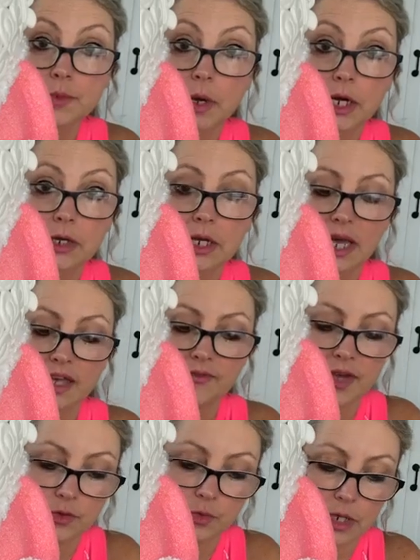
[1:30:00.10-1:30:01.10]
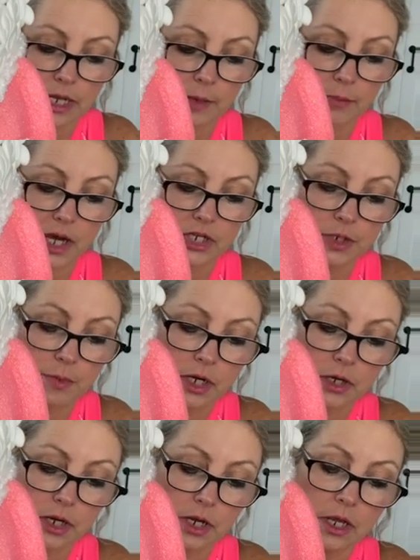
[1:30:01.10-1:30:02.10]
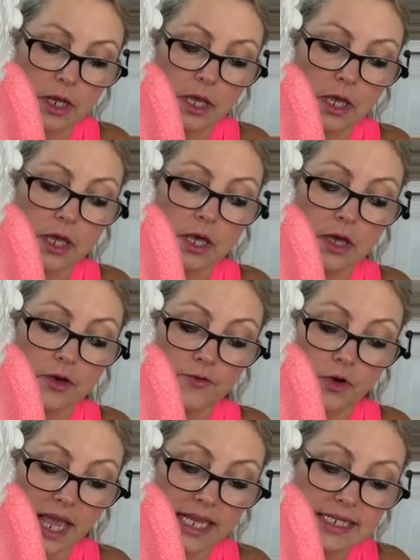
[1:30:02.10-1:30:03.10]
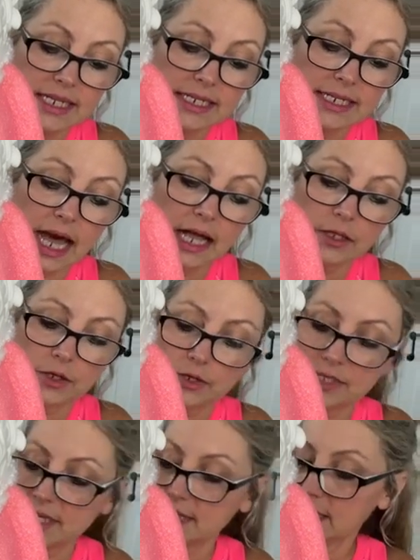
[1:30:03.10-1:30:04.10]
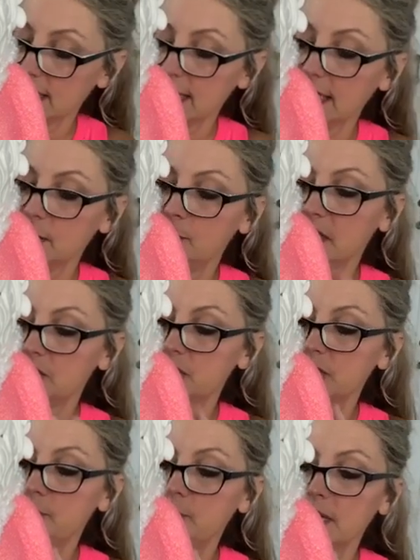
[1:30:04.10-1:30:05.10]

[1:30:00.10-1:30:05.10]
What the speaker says: Poshmark. I found one on Poshmark for $18, and then I had to pay